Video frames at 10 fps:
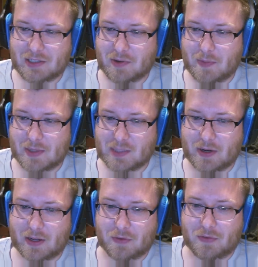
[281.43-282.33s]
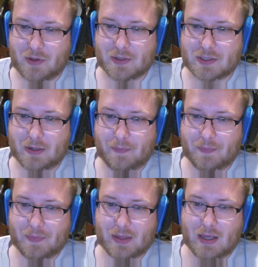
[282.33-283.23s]
is the one on the fewest one.
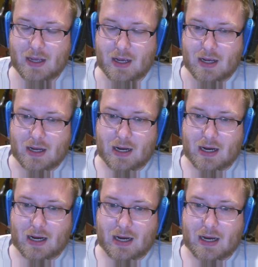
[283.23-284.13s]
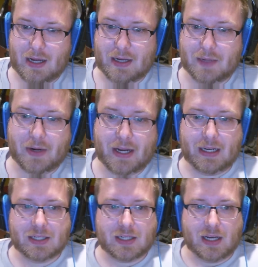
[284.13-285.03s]
Number 8
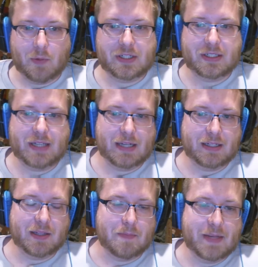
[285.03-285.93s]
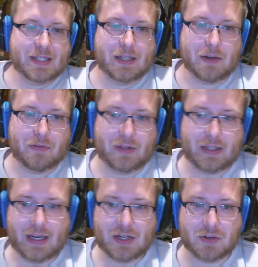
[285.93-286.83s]
is which set did the Mystic
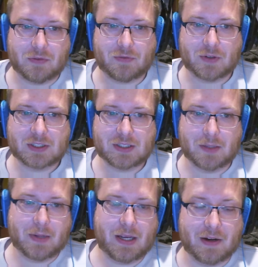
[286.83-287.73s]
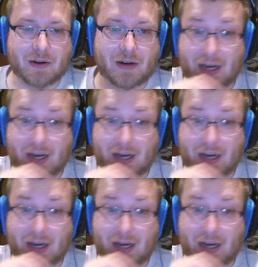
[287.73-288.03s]
affiliation first appear?